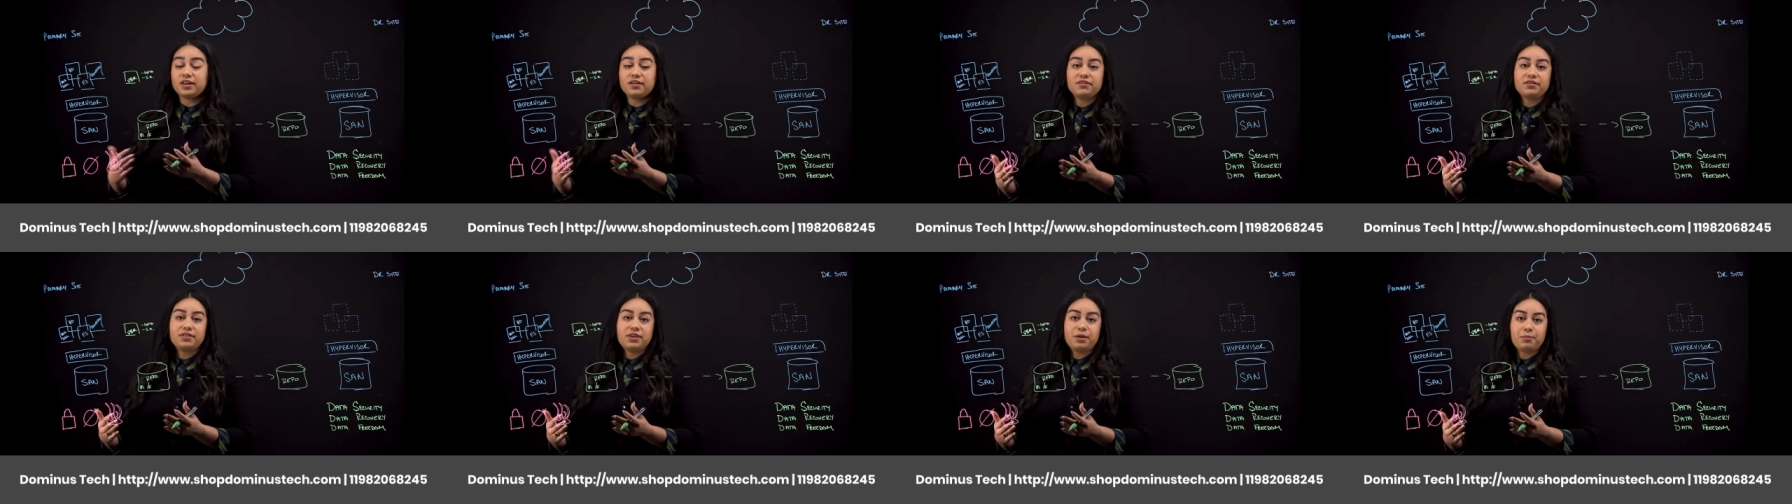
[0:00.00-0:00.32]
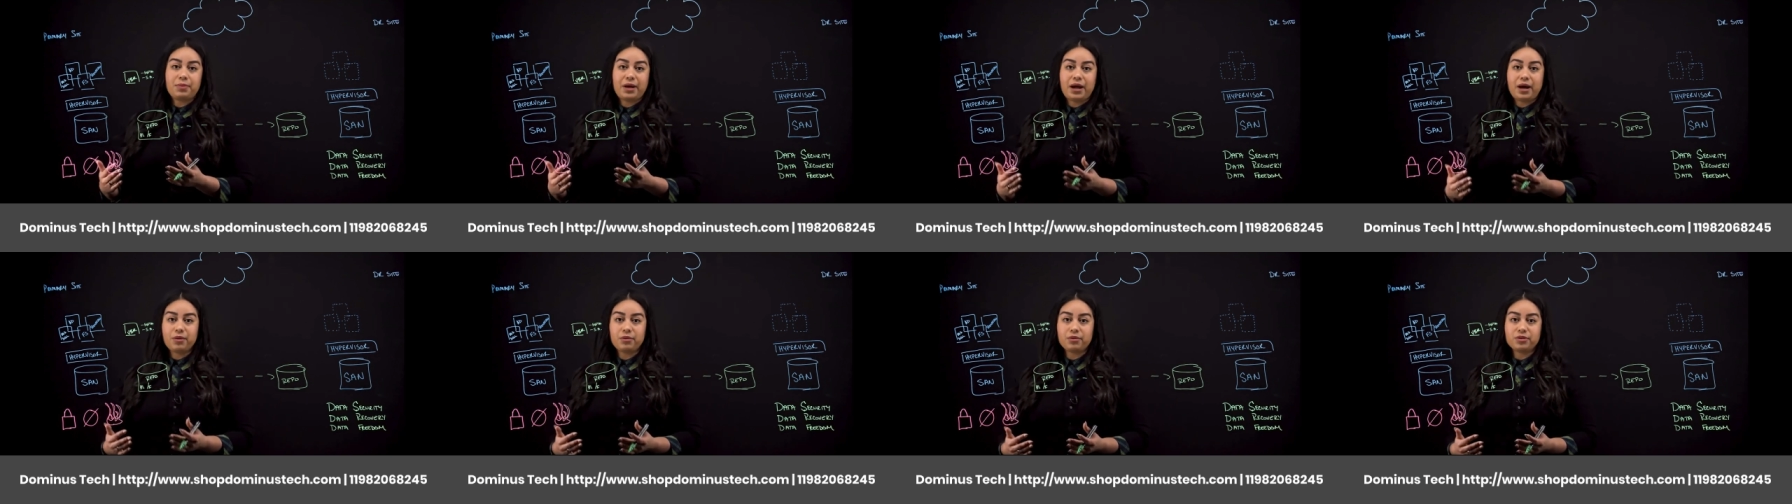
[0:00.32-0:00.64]
give them
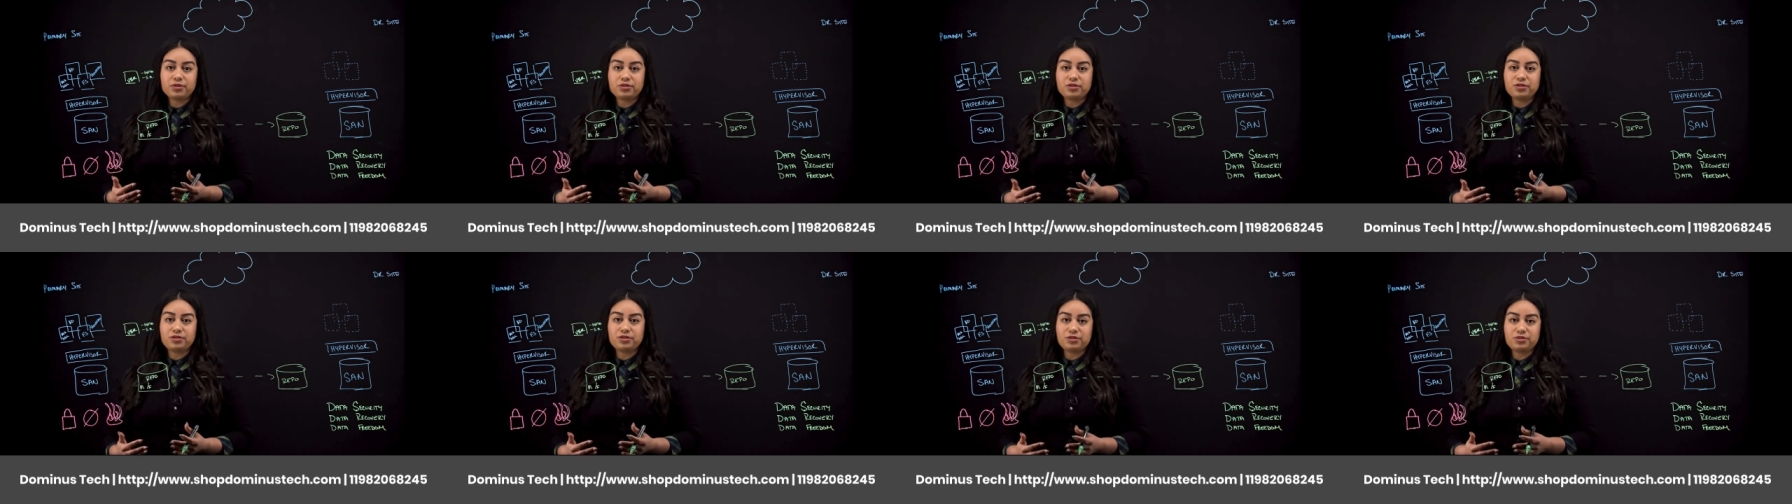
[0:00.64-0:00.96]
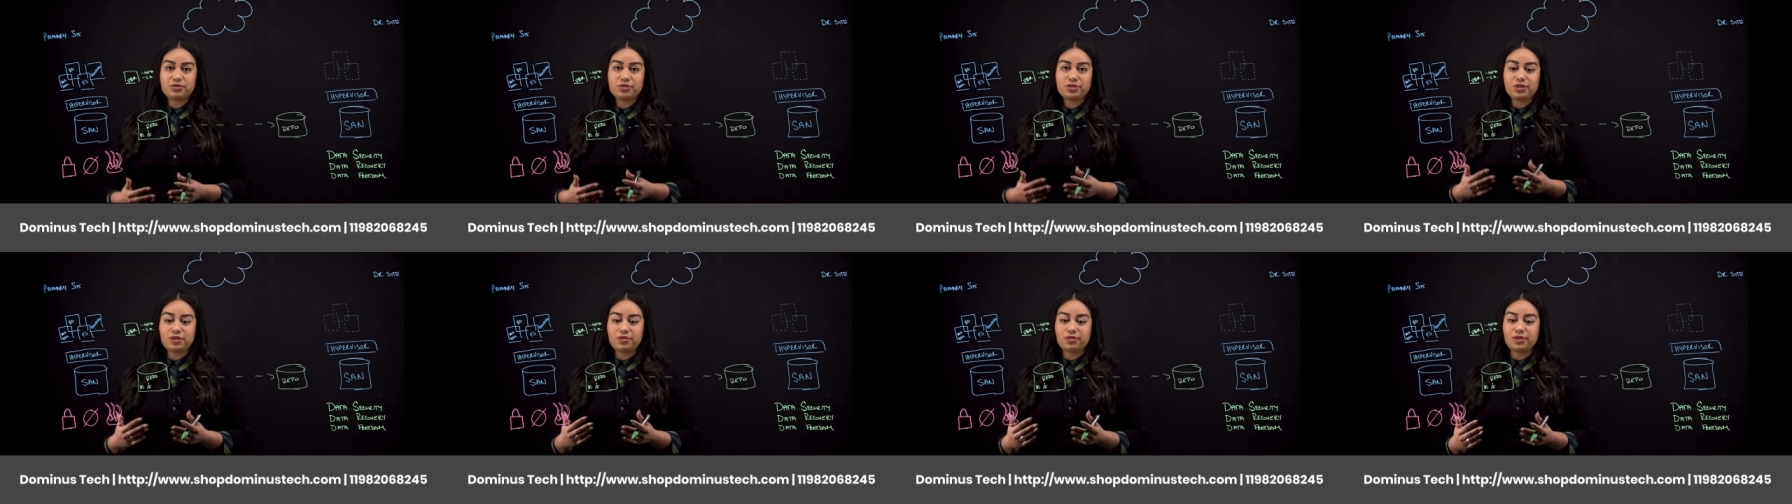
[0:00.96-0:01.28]
power to do
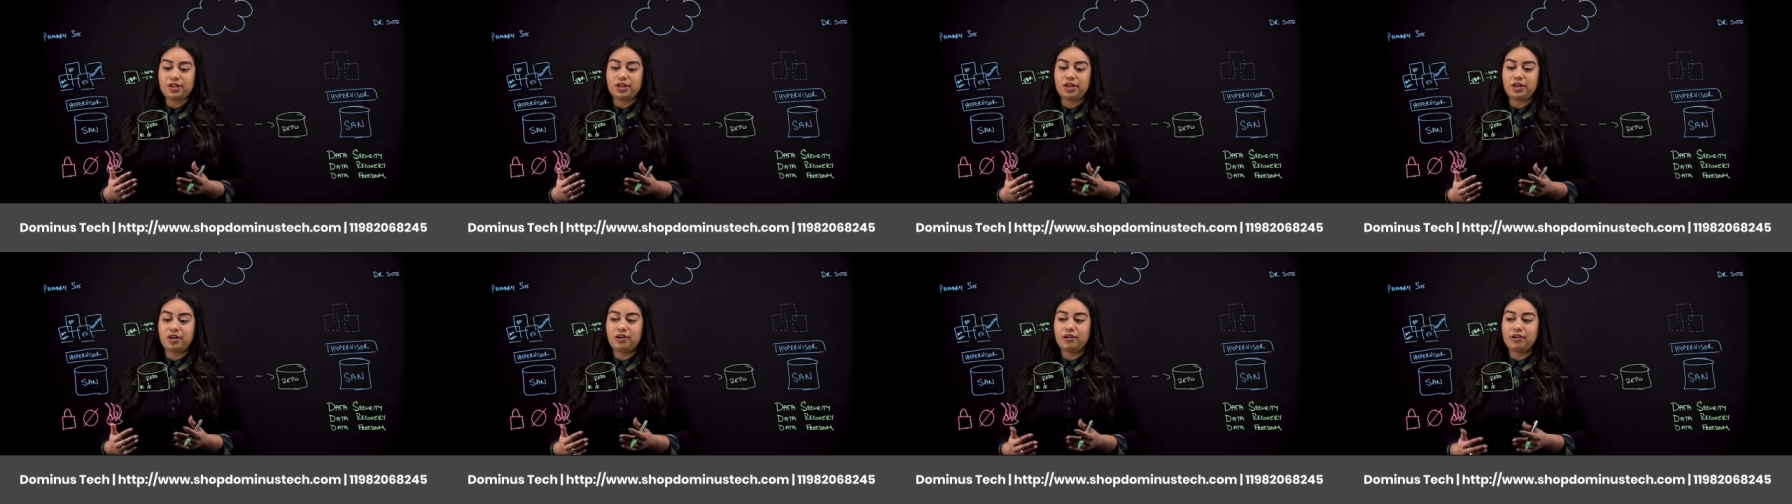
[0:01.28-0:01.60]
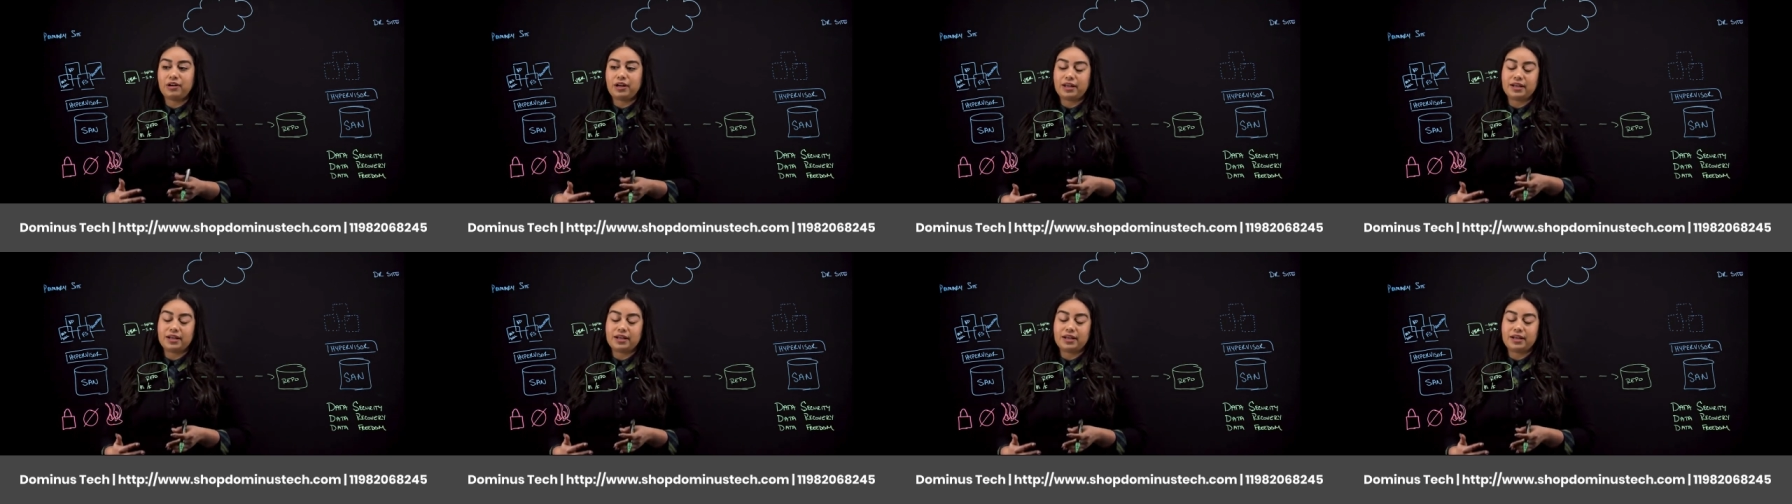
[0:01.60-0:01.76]
so here,